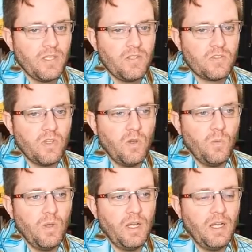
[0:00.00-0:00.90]

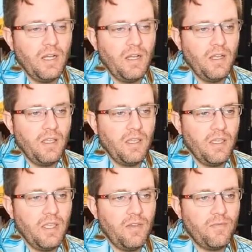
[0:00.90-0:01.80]
So uh,
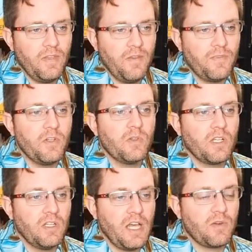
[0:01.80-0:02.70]
if if they're doing a
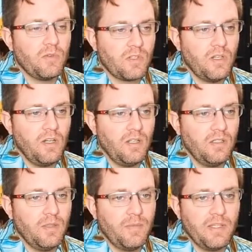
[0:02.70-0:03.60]
collateral
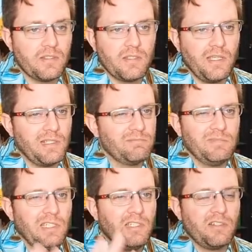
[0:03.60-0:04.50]
call, it means like
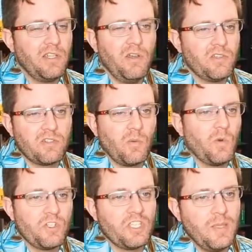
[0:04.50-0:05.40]
you you're toast.
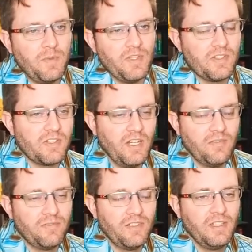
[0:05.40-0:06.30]
We're just keeping this
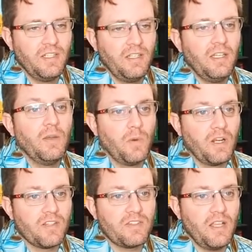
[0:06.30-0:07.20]
stuff, and we're
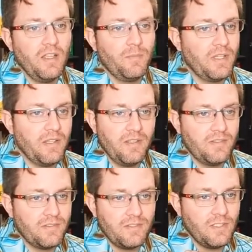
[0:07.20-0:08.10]
going to sell it
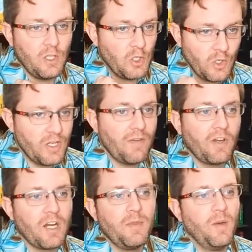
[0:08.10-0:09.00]
because you're
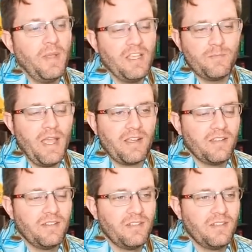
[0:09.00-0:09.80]
never going to be able to pay us back.